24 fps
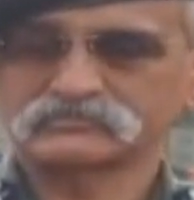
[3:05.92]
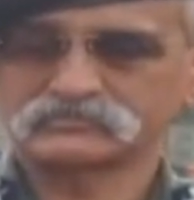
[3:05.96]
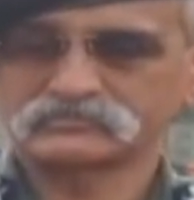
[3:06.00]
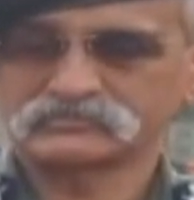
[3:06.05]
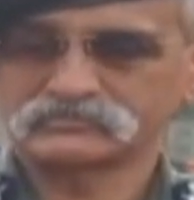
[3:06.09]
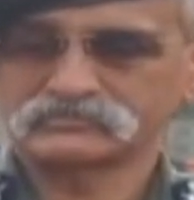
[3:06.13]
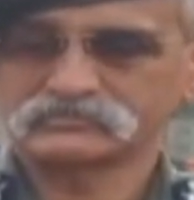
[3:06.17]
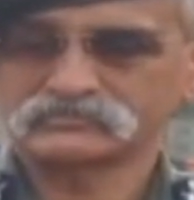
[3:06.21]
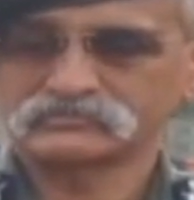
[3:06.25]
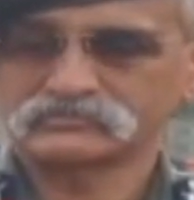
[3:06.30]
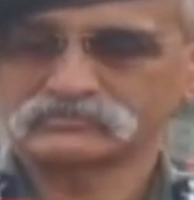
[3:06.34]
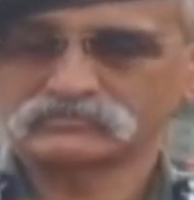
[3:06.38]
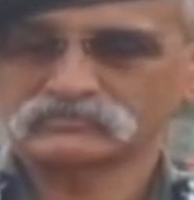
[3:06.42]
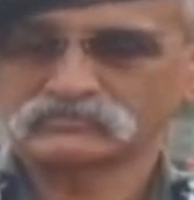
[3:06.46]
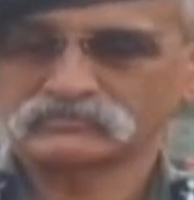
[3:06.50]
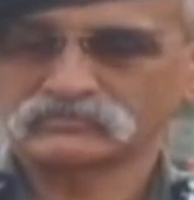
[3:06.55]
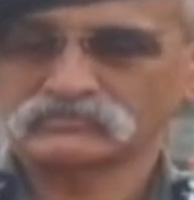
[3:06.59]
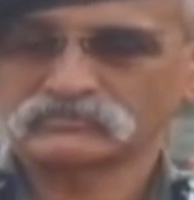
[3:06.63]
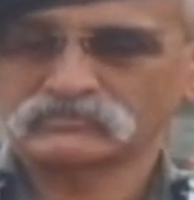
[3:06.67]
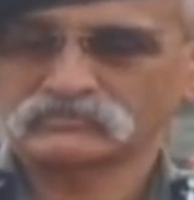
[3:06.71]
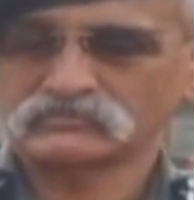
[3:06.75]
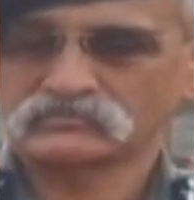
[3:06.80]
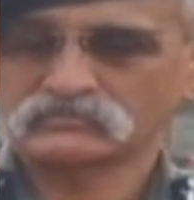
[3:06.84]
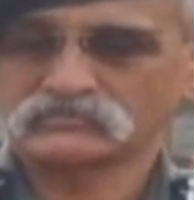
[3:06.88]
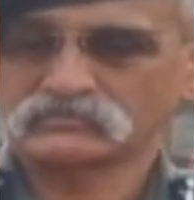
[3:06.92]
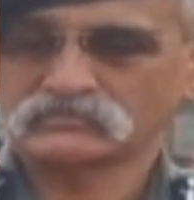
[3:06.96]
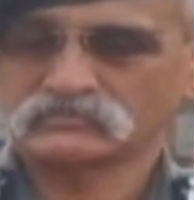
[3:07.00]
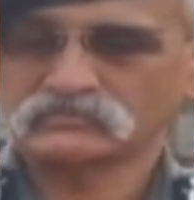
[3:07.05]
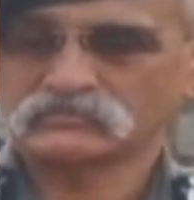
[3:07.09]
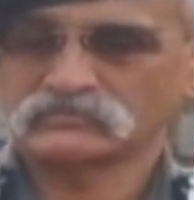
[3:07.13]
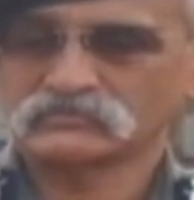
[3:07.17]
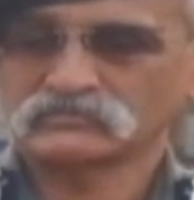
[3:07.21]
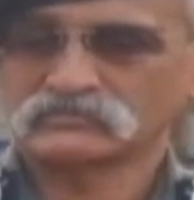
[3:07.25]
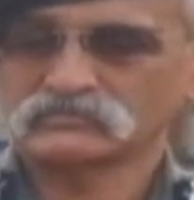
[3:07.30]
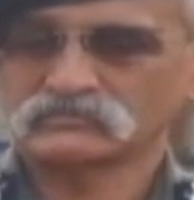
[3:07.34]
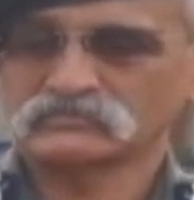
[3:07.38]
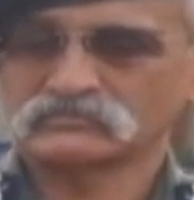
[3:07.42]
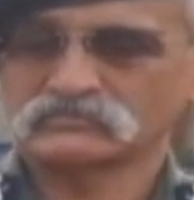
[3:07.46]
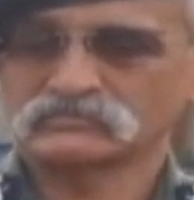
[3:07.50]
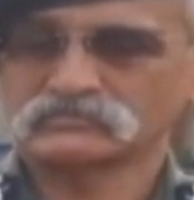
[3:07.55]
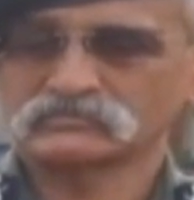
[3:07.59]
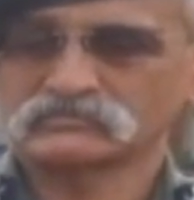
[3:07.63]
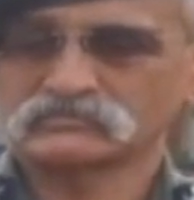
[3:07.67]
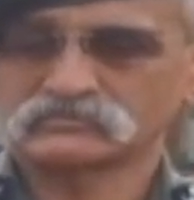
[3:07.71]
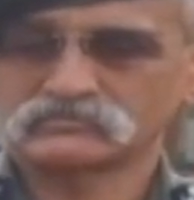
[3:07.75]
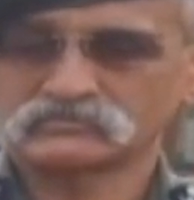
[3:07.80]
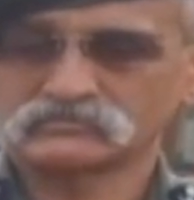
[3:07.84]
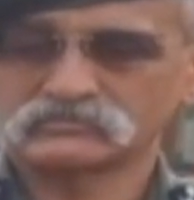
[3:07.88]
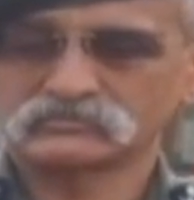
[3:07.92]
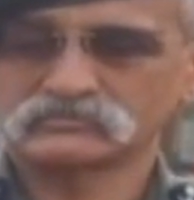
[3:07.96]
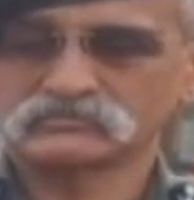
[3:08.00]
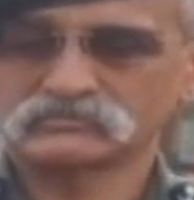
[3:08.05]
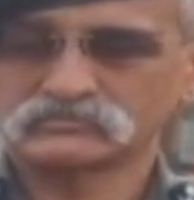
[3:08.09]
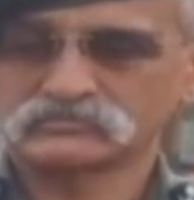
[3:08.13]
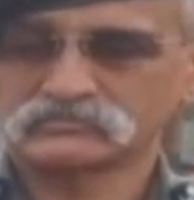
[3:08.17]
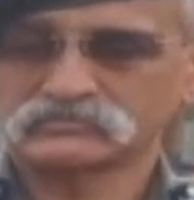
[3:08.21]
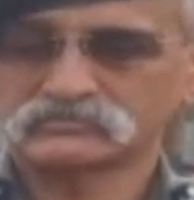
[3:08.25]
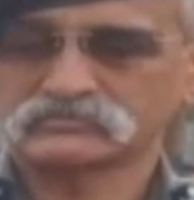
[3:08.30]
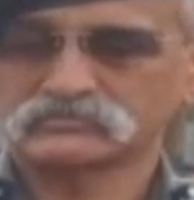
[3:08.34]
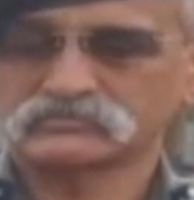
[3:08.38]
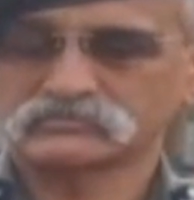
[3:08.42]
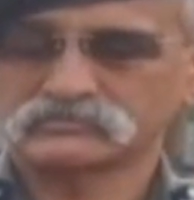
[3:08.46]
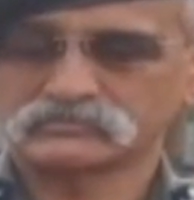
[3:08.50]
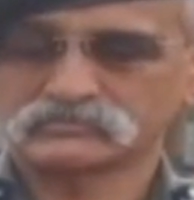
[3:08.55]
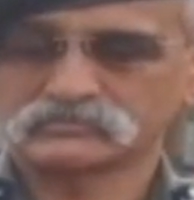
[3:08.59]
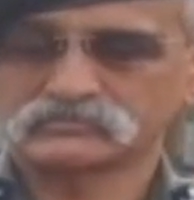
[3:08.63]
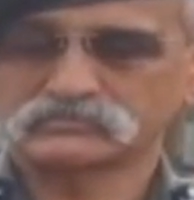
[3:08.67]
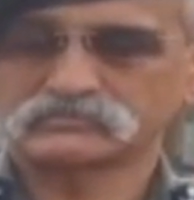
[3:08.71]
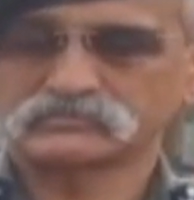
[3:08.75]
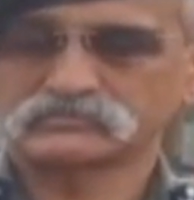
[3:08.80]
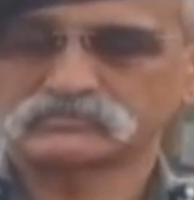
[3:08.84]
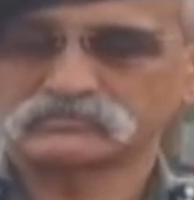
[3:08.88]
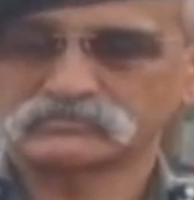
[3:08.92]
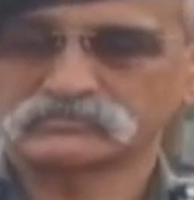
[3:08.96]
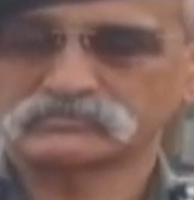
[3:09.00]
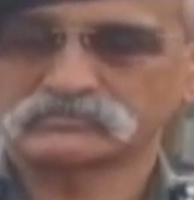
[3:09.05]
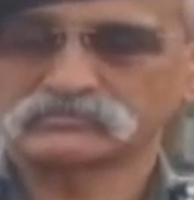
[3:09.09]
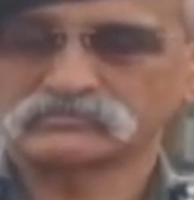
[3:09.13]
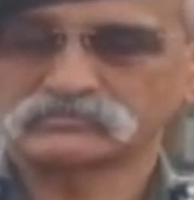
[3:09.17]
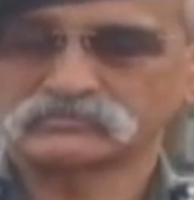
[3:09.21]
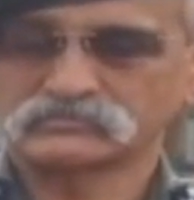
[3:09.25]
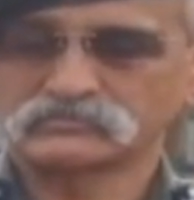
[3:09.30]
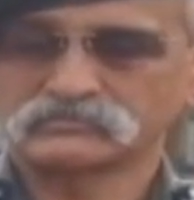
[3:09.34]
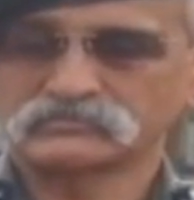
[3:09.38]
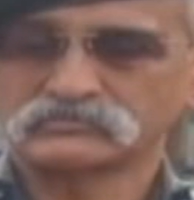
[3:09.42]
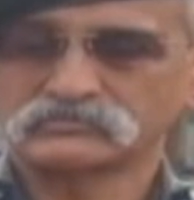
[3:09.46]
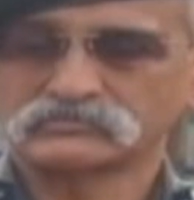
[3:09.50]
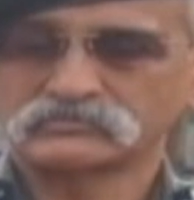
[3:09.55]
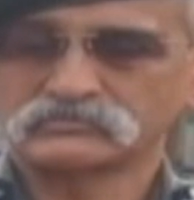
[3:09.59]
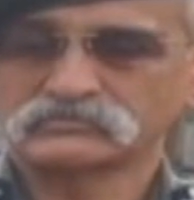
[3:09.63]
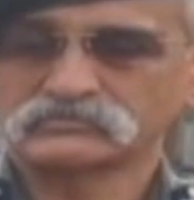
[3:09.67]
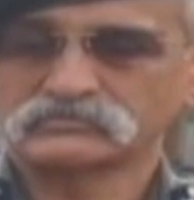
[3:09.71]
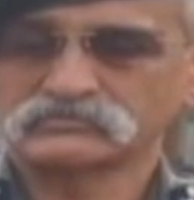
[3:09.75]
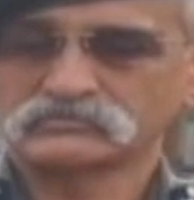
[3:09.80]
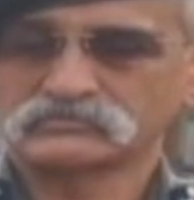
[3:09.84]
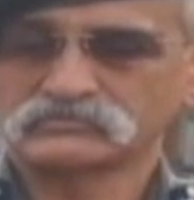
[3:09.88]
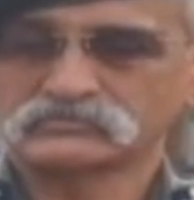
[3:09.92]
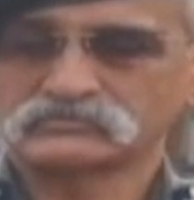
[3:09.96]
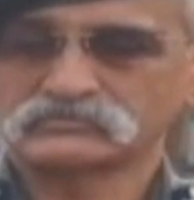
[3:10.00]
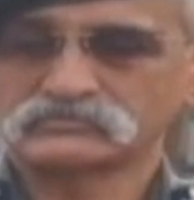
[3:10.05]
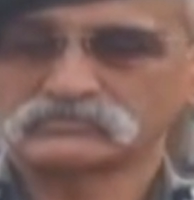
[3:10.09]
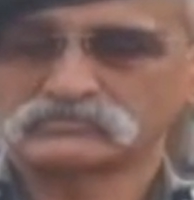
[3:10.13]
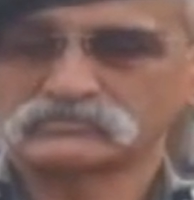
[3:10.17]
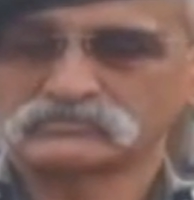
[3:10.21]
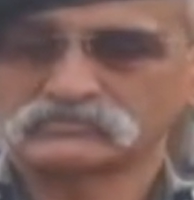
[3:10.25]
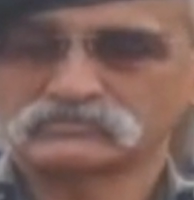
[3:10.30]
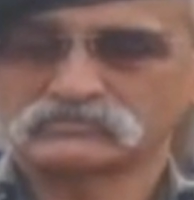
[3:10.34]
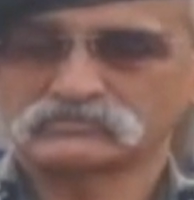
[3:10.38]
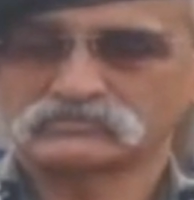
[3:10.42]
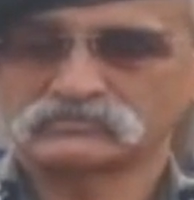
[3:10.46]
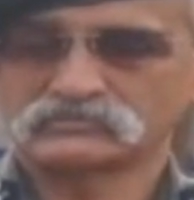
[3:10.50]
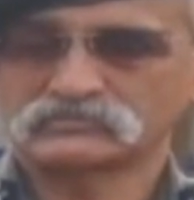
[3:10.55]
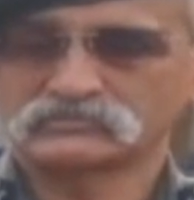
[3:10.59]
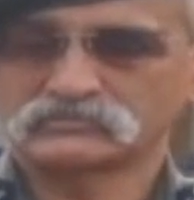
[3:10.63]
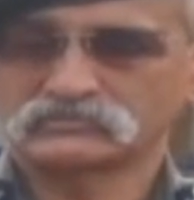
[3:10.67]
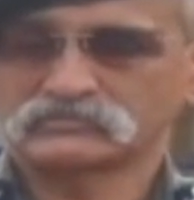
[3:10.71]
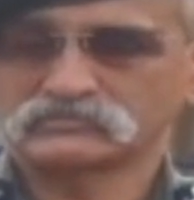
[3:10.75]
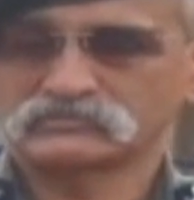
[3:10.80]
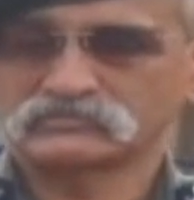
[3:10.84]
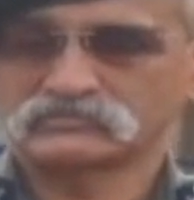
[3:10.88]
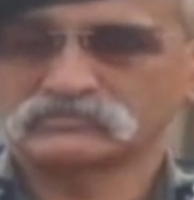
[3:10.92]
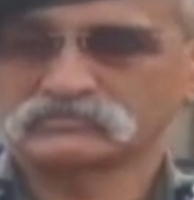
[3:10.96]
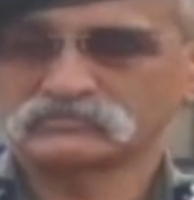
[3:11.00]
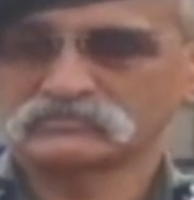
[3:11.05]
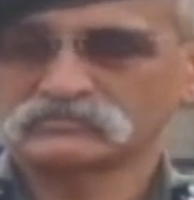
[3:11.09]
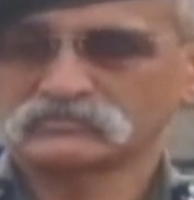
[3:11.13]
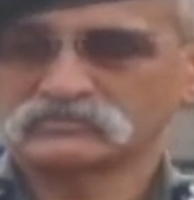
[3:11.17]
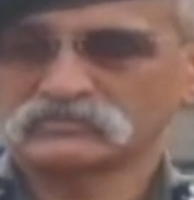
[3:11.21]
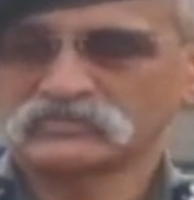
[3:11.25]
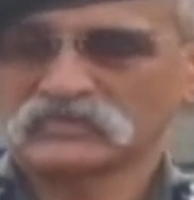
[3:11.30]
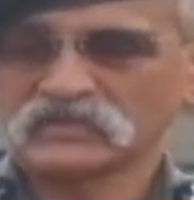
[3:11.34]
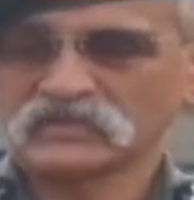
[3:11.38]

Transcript: (silent)